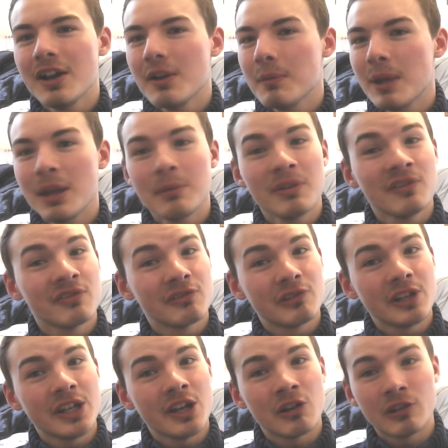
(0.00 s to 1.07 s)
maybe
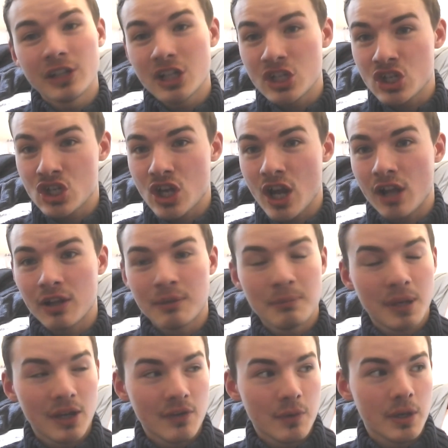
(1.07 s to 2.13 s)
free or in a shell, and
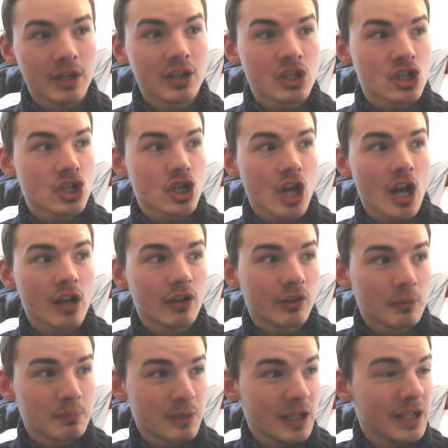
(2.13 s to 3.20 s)
by the way, a shell is
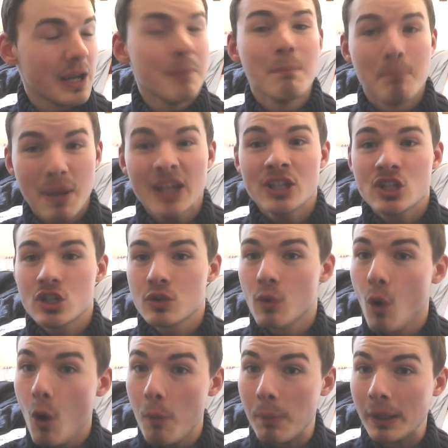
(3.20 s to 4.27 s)
a blinking bitch to
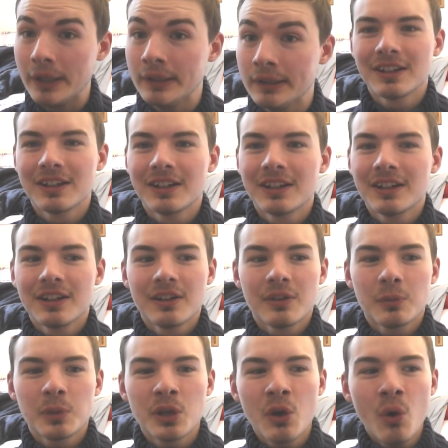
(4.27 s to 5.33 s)
open.
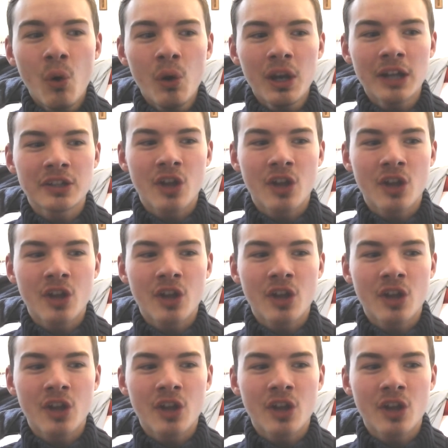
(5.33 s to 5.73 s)
We all had